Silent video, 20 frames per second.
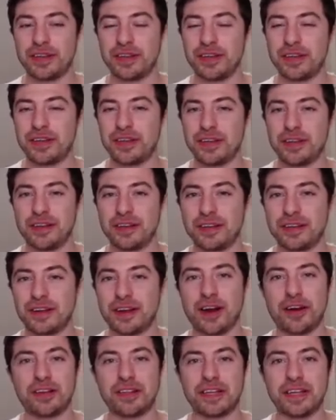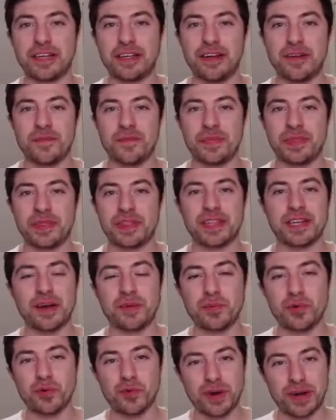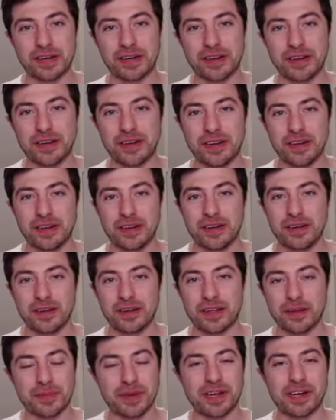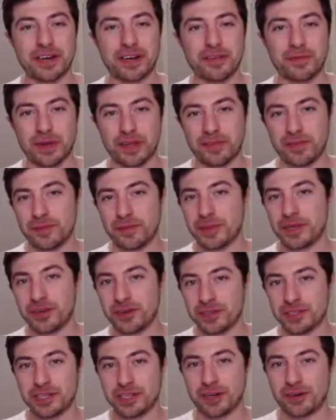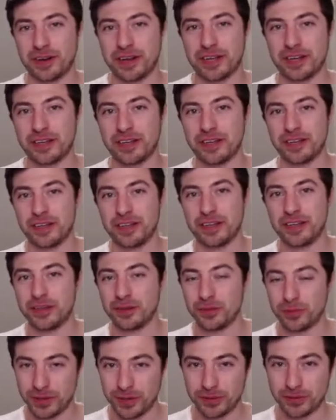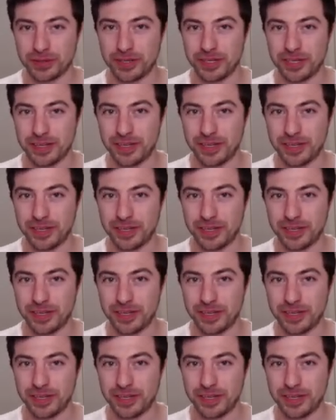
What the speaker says: He is currently the #1 competitive PvP content creator in the world.